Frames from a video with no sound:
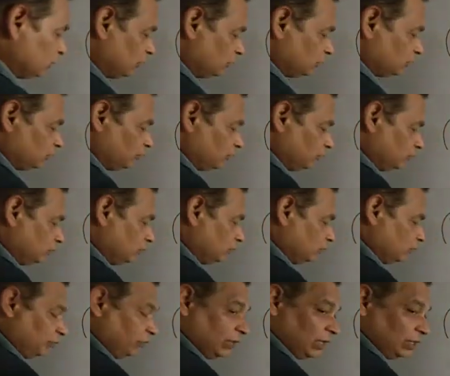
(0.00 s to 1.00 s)
this.
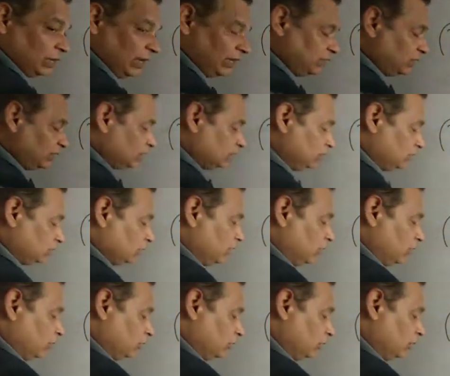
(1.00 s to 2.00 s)
We are writing this
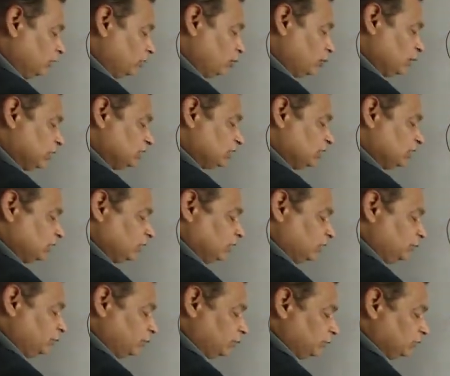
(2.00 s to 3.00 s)
W
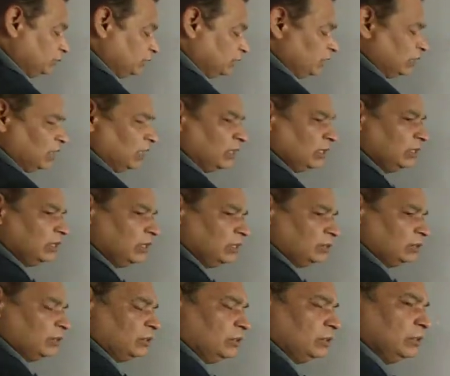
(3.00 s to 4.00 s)
external force.
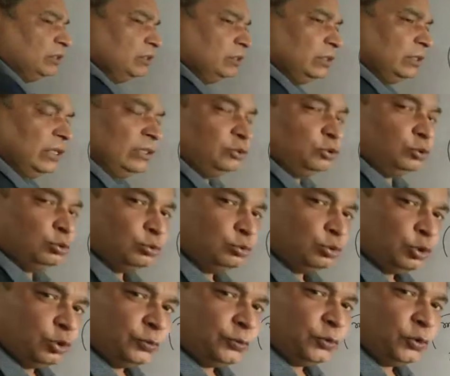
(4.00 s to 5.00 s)
Here
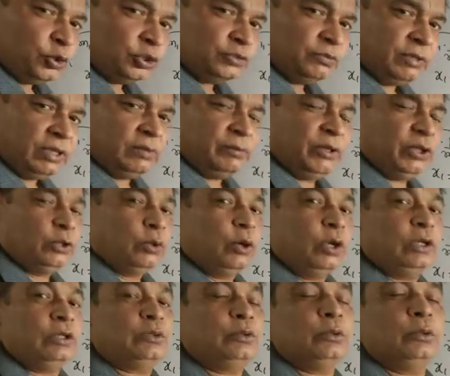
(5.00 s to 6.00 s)
pseudo force will be
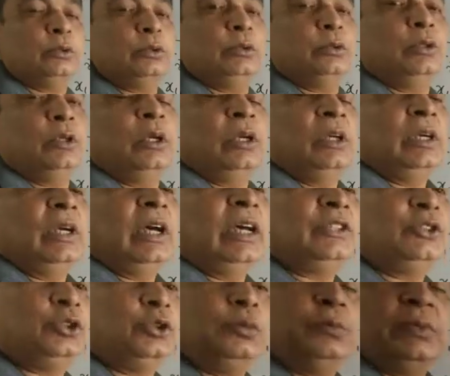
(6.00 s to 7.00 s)
also
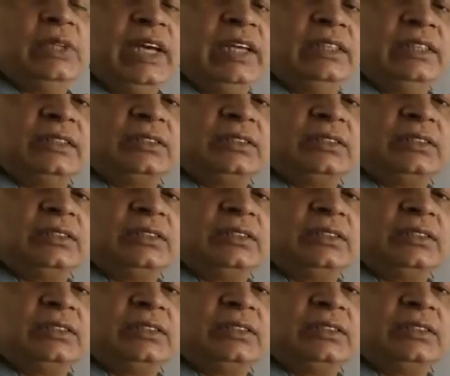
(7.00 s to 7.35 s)
assumed as